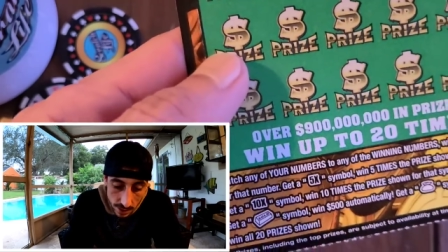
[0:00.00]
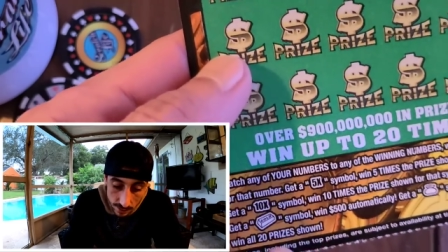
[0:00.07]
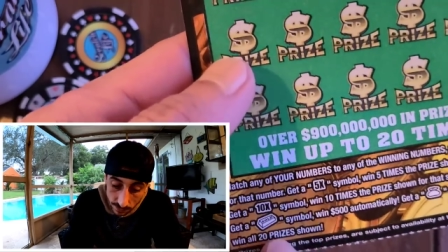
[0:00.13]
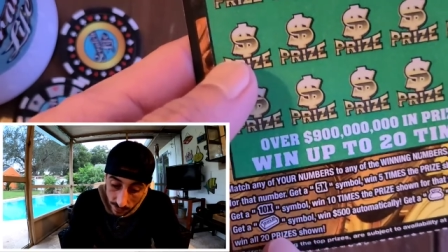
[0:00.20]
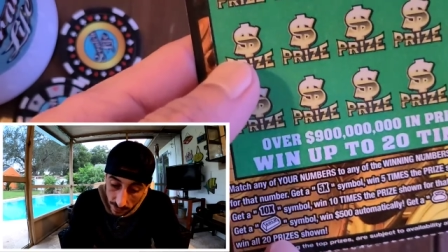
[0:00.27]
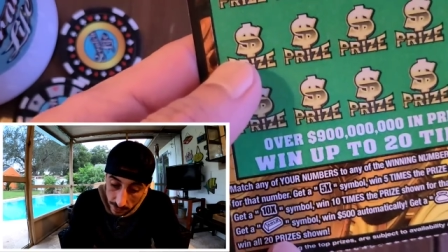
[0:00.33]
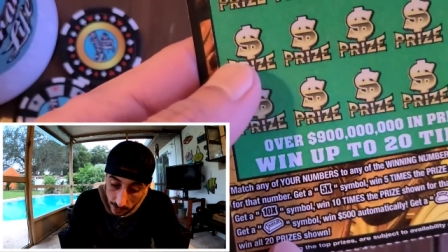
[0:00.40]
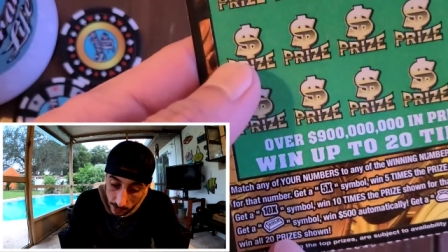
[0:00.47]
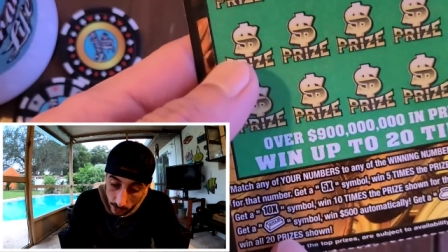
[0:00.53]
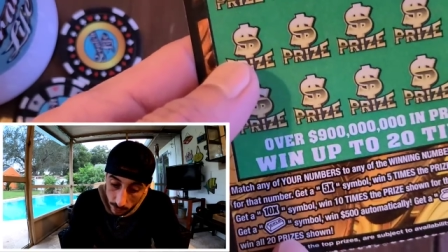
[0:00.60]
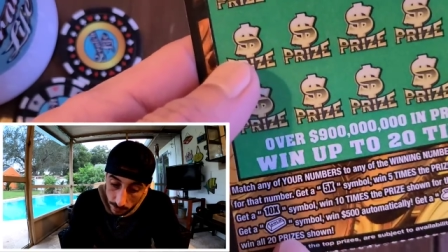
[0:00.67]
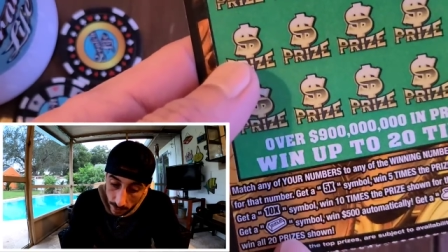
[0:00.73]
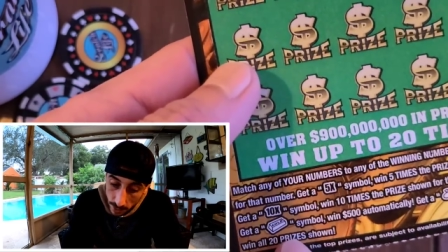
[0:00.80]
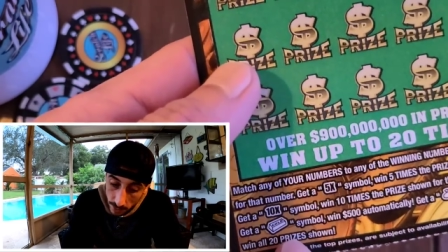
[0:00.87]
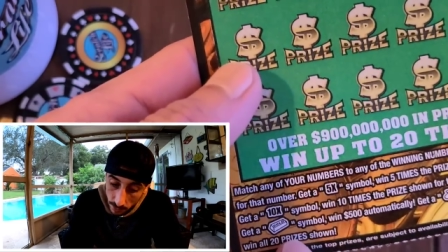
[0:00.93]
If you find the
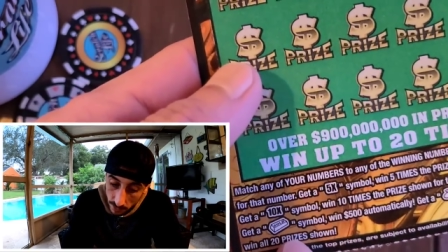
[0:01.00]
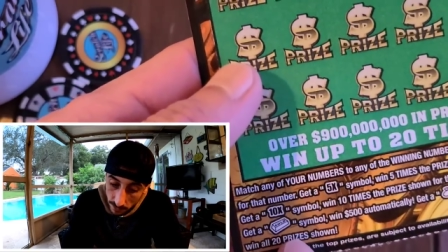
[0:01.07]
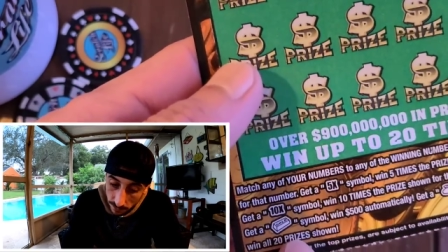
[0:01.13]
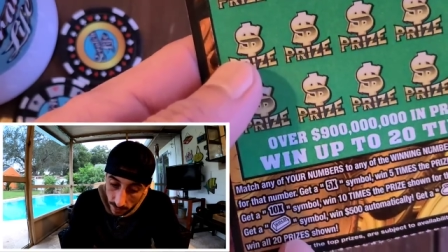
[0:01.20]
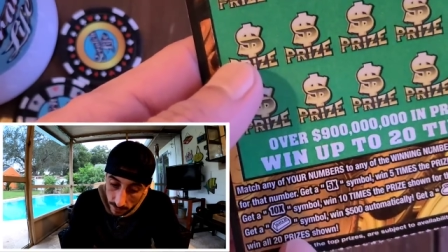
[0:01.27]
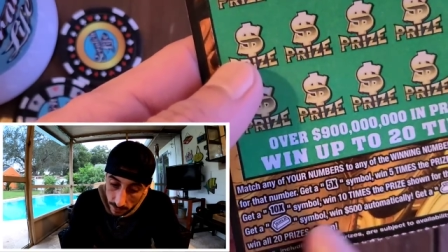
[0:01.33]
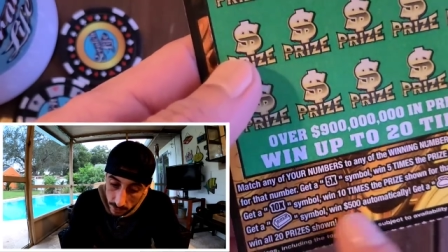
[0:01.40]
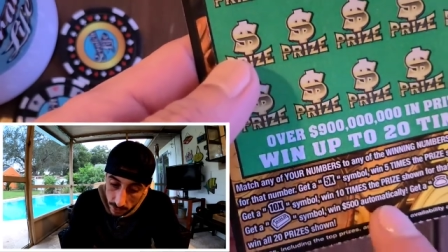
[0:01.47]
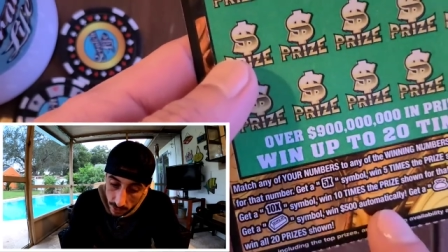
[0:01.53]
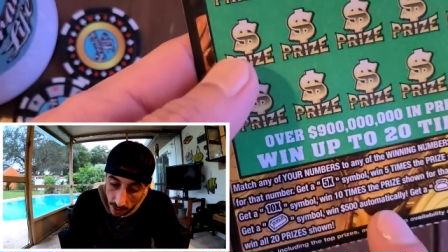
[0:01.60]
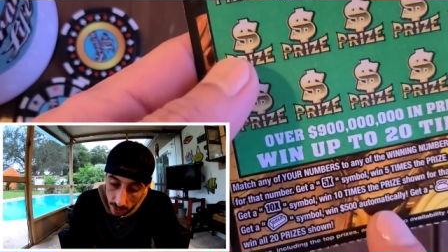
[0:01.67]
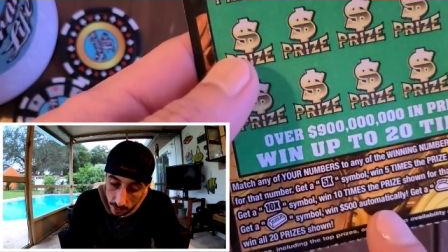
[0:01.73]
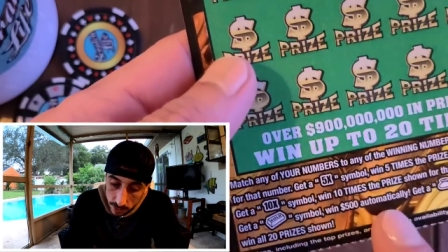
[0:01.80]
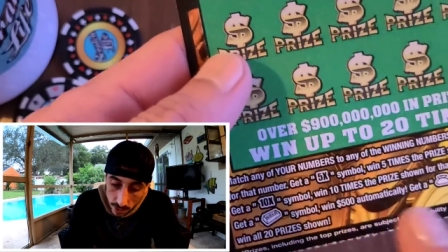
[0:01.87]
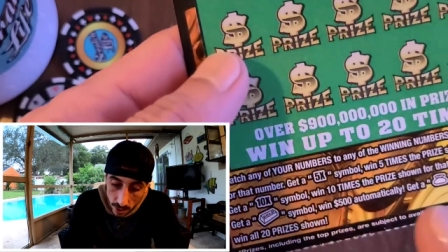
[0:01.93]
gold bar, you win
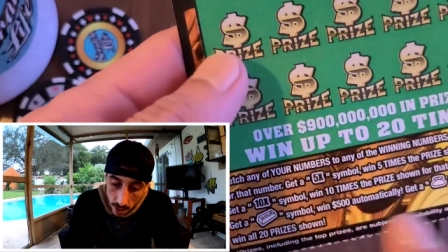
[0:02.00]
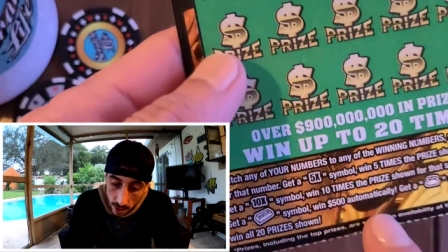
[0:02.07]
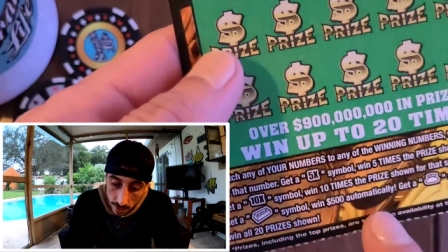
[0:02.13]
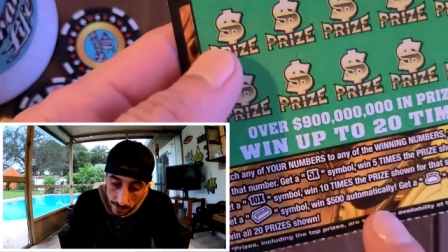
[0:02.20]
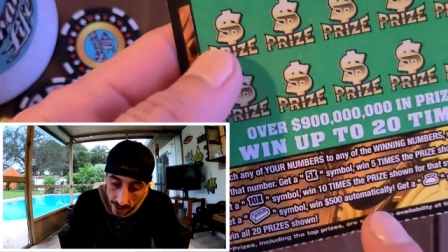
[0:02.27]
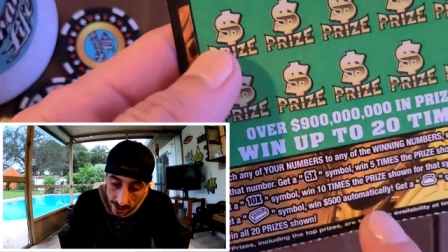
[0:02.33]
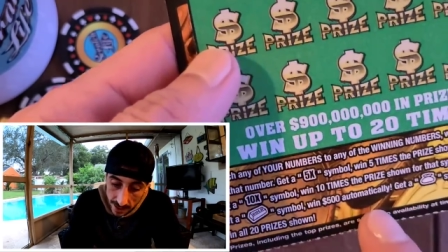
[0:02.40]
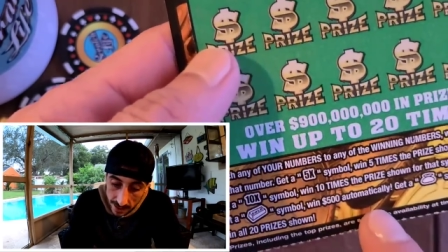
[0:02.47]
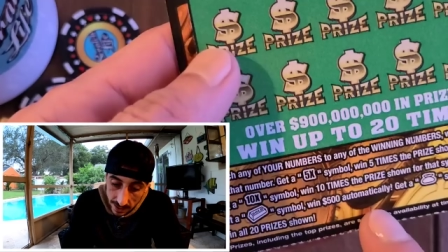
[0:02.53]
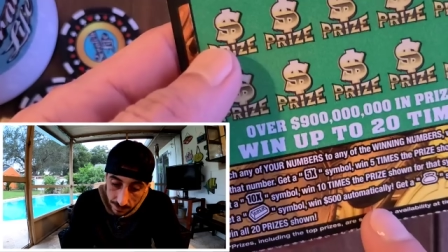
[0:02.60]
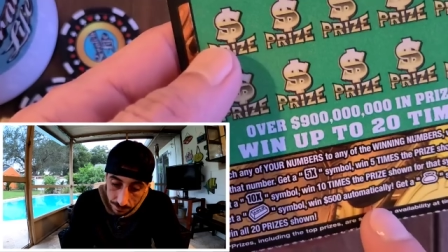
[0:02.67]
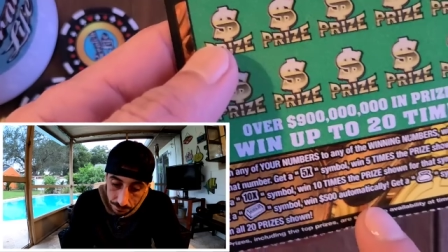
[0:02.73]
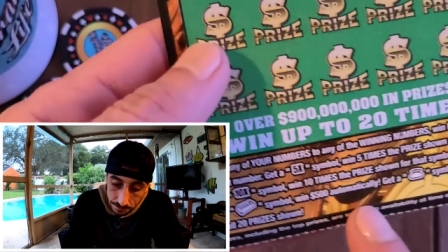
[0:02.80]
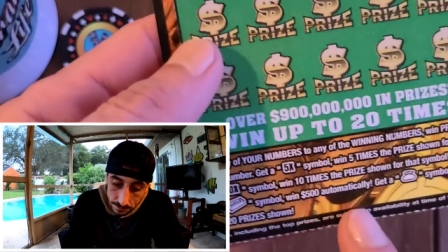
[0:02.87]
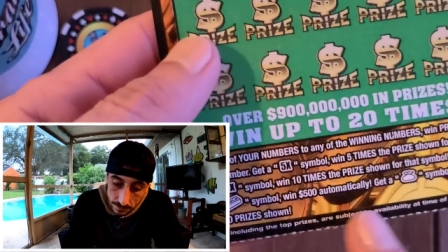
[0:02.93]
$500 automatically.